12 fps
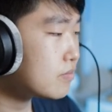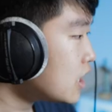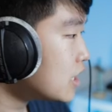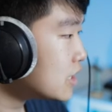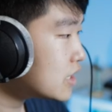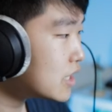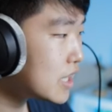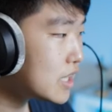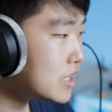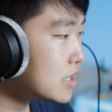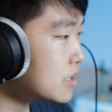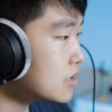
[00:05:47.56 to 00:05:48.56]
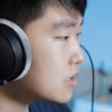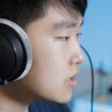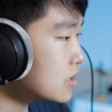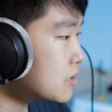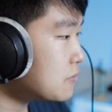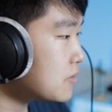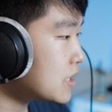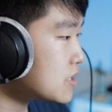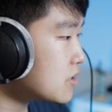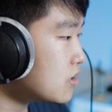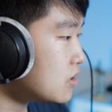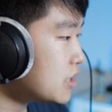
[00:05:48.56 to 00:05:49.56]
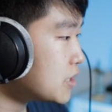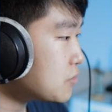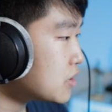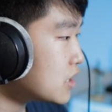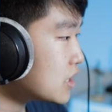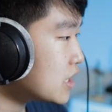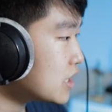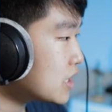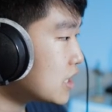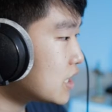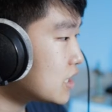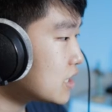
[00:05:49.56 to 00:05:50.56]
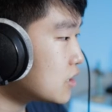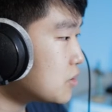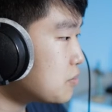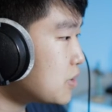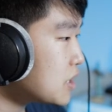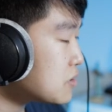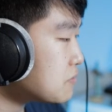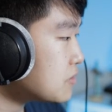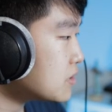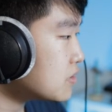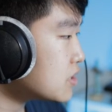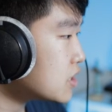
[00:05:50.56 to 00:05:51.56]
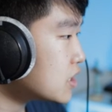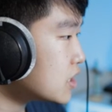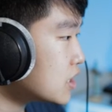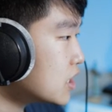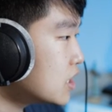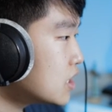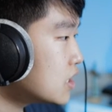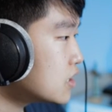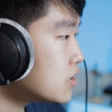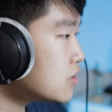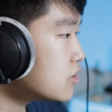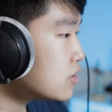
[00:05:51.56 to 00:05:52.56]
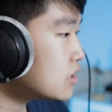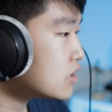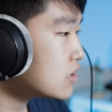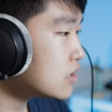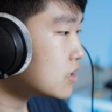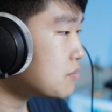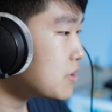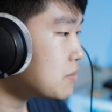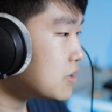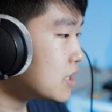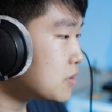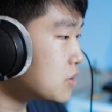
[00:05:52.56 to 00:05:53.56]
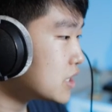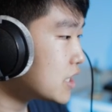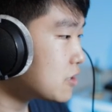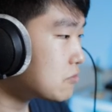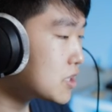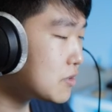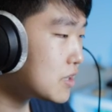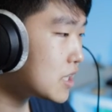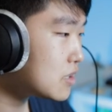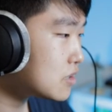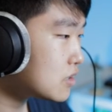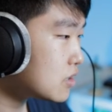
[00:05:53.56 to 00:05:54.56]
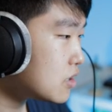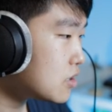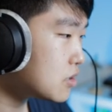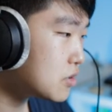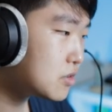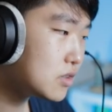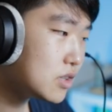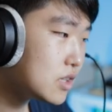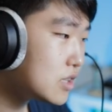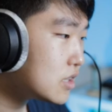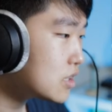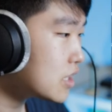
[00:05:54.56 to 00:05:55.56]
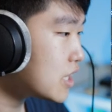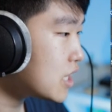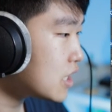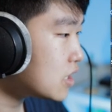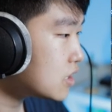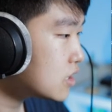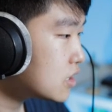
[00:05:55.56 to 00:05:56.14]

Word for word: I can edit the effects all I want. I can add a low pass filter. Duduk, maybe I want to get rid of that. Oh, yeah.